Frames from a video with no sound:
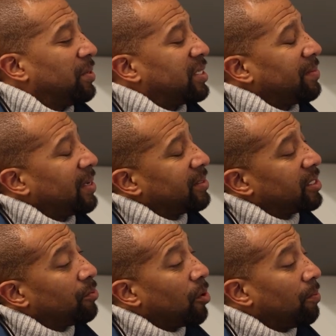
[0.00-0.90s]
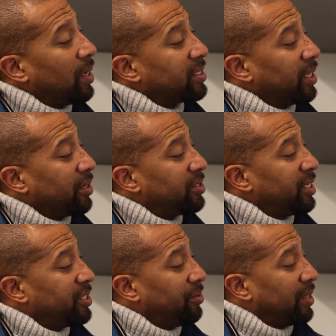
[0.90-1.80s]
But sometimes it's more muscular
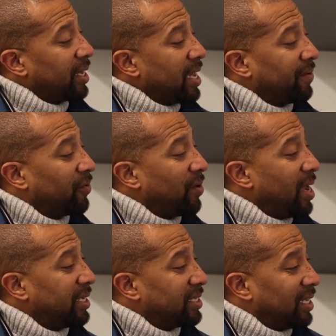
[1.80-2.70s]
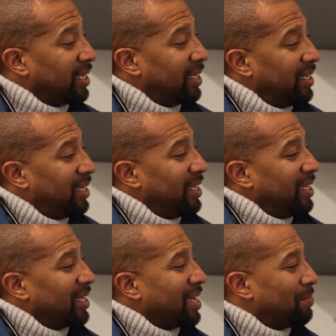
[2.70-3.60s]
tissue that kind of gradually
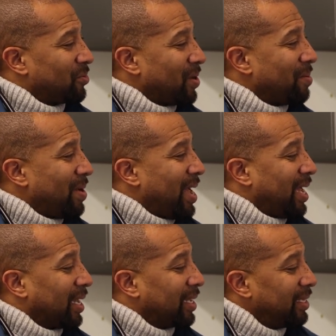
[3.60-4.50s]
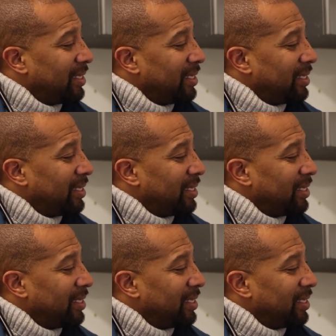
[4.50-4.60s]
comes right back.